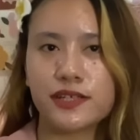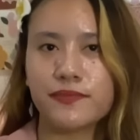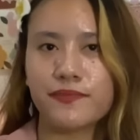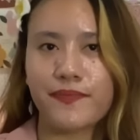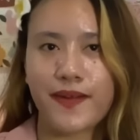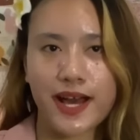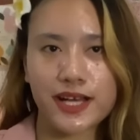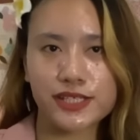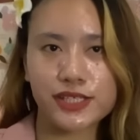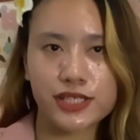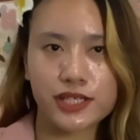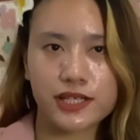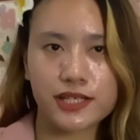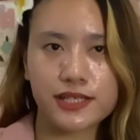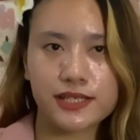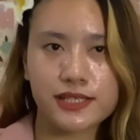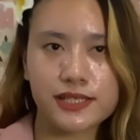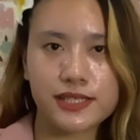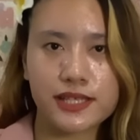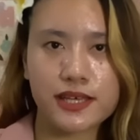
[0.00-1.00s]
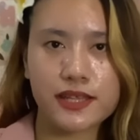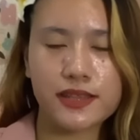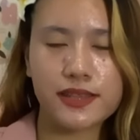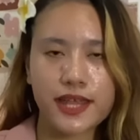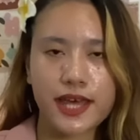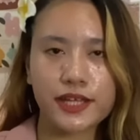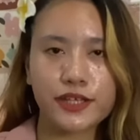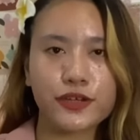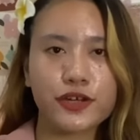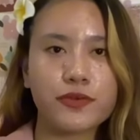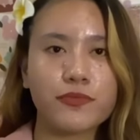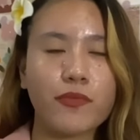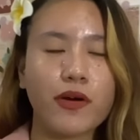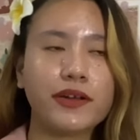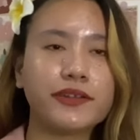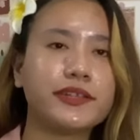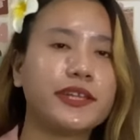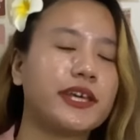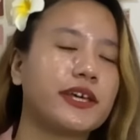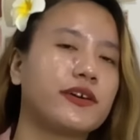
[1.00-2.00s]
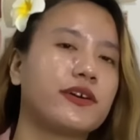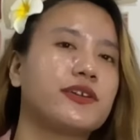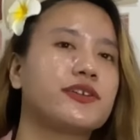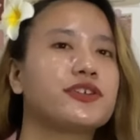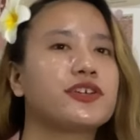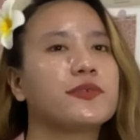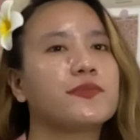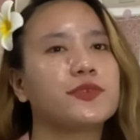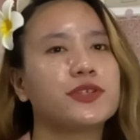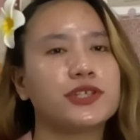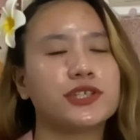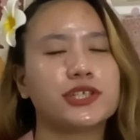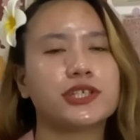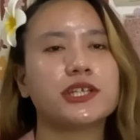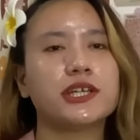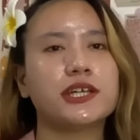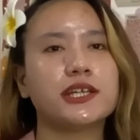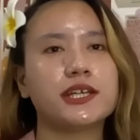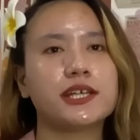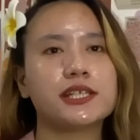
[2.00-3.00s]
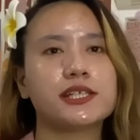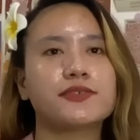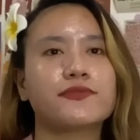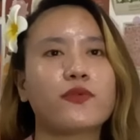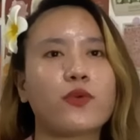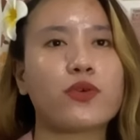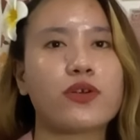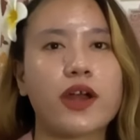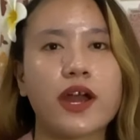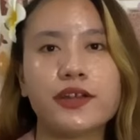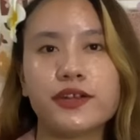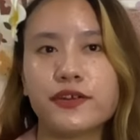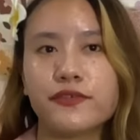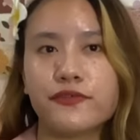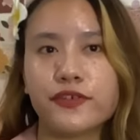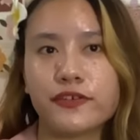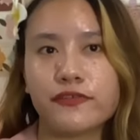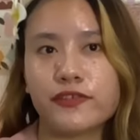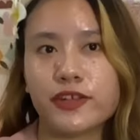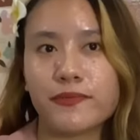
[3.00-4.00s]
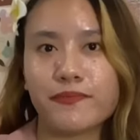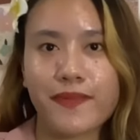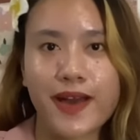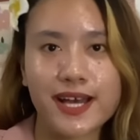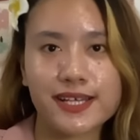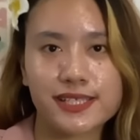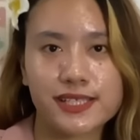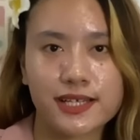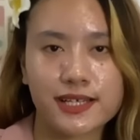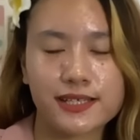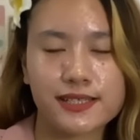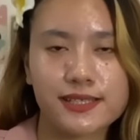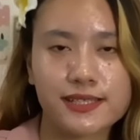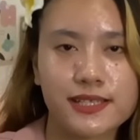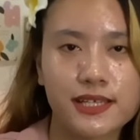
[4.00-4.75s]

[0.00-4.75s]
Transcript: pesos, then your monthly contribution is 450 pesos.